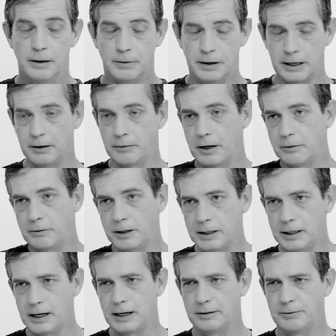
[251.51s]
But anyway,
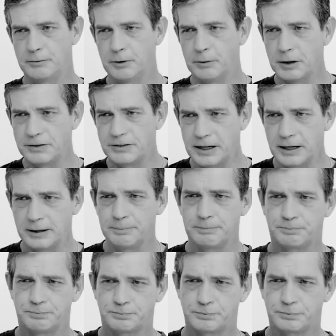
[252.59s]
we went down,
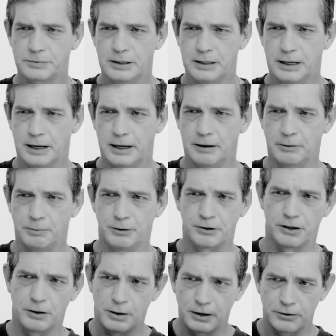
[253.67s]
we
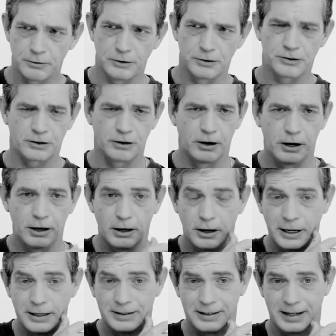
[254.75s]
pushed our way through the
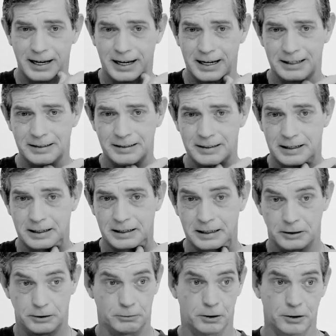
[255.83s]
skylight and
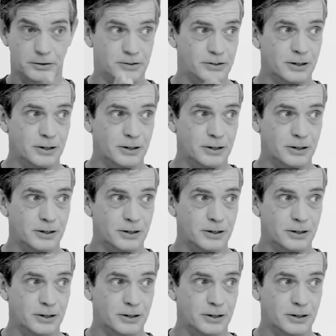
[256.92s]
into what